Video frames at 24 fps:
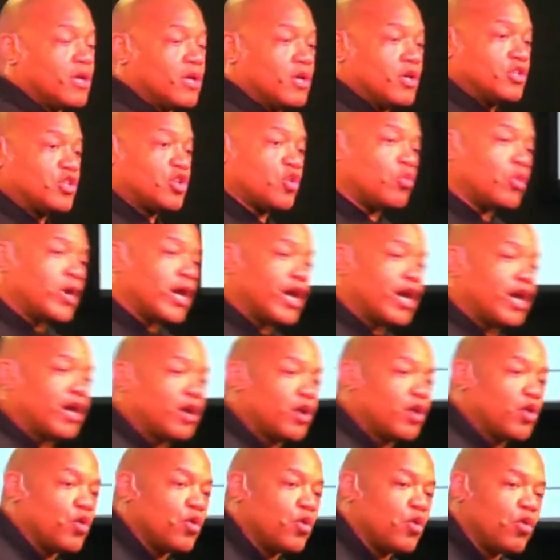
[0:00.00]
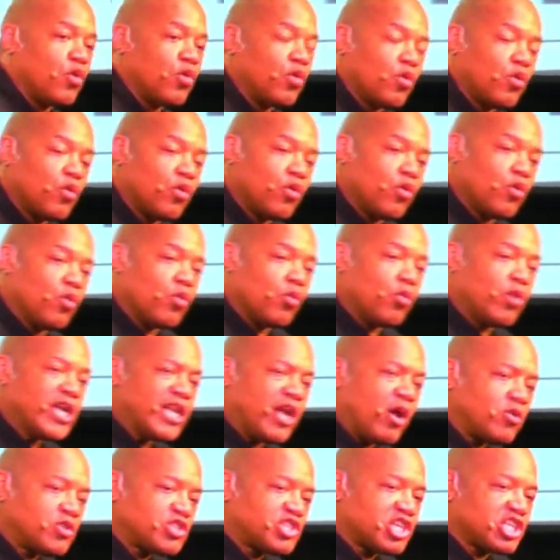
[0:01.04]
to where we
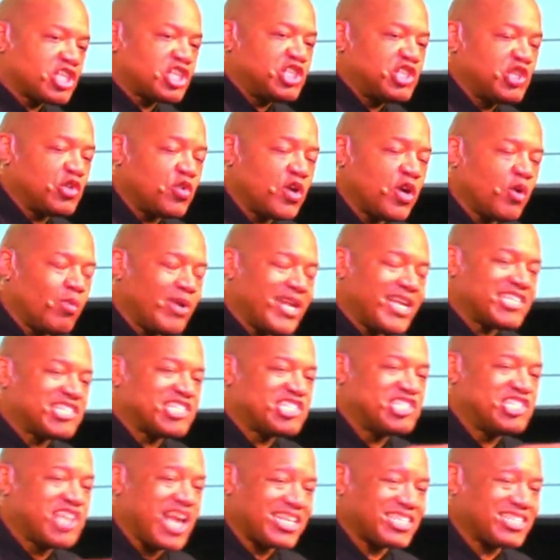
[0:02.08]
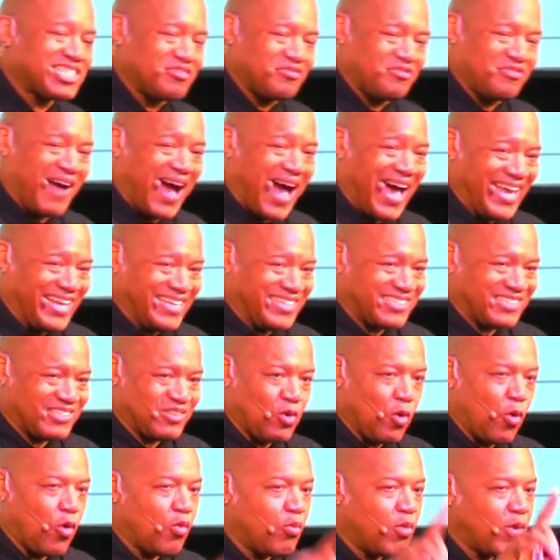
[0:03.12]
don't just do it when it's justified
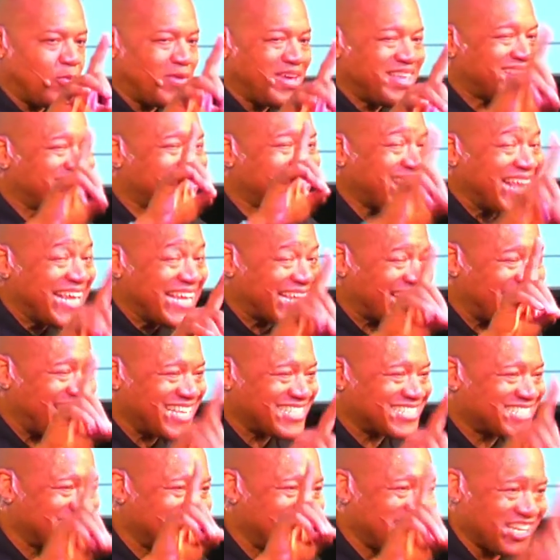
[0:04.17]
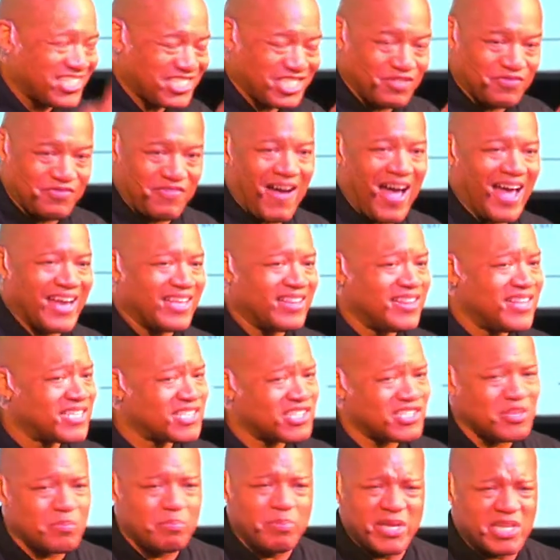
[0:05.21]
or when we think it's justified. And this
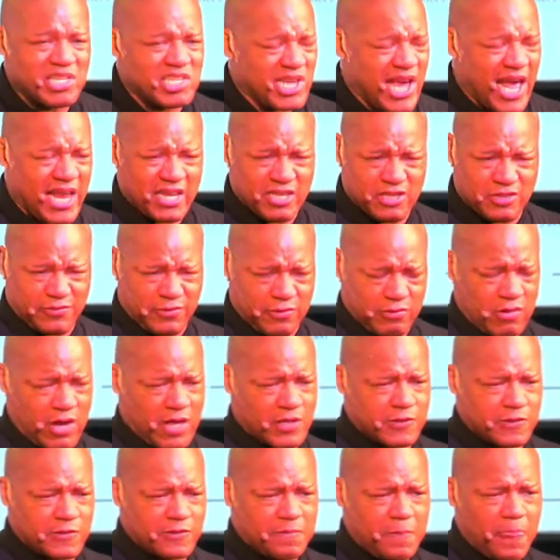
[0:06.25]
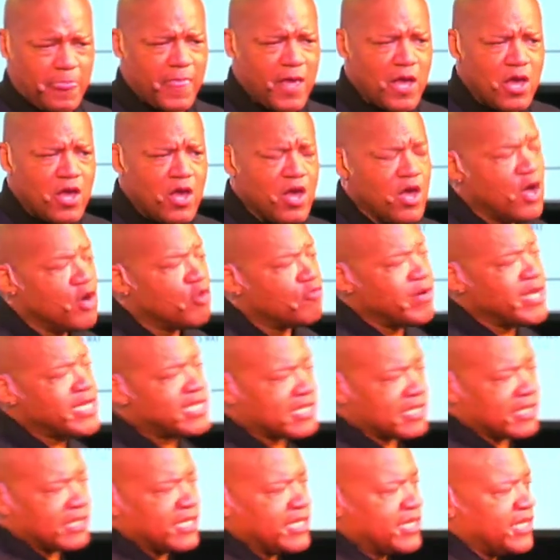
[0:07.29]
is a big challenge for us.
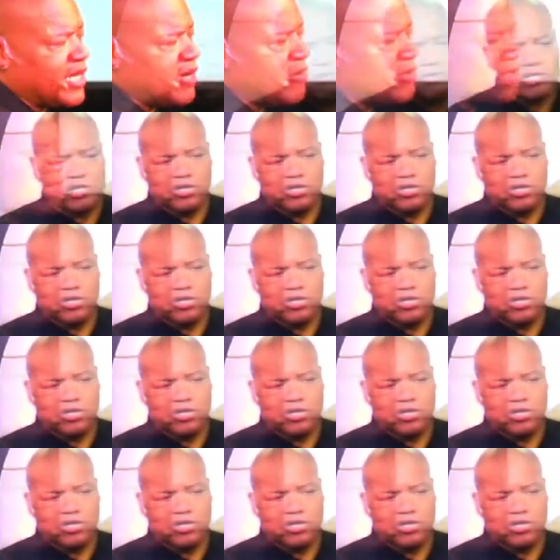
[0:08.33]
Recently, there was a